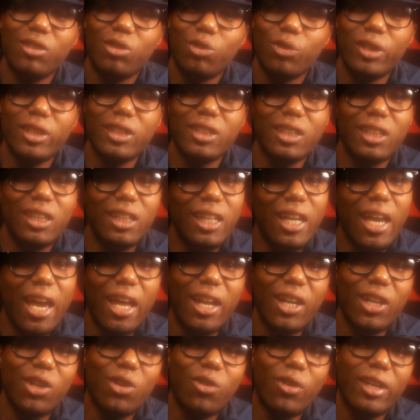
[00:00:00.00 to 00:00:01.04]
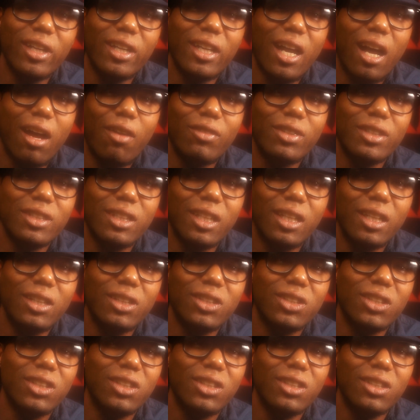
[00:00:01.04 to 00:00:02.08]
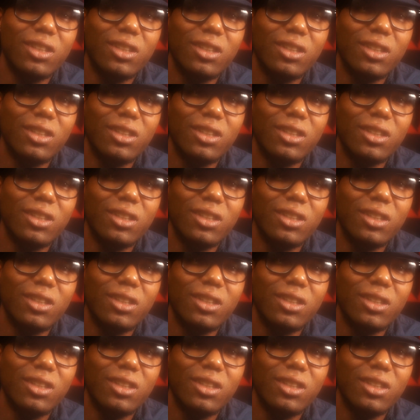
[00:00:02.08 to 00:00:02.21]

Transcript: Recently, I had a great conversation